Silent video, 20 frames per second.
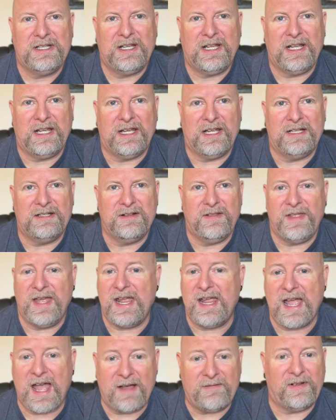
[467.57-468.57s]
and
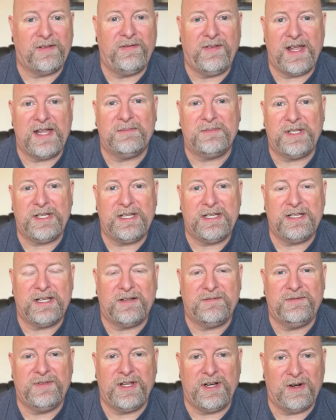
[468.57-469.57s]
they have a family
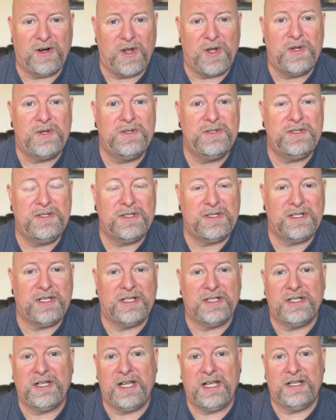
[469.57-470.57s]
of their own uh,